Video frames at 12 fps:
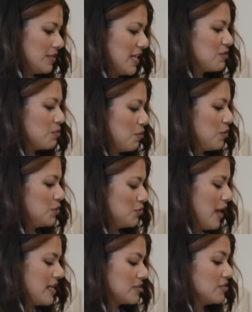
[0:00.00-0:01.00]
That's why we do
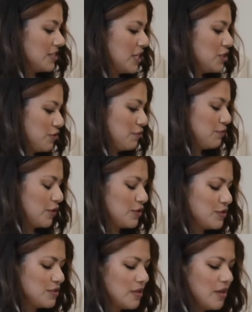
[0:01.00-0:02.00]
auscultation
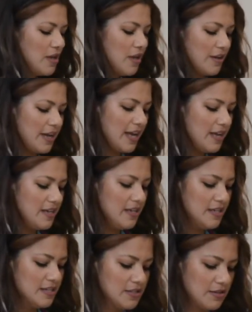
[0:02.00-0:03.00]
first. Okay,
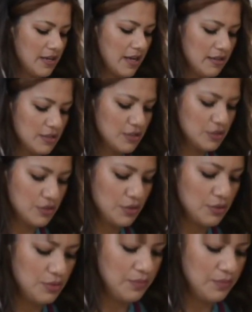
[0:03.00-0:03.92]
so now let's do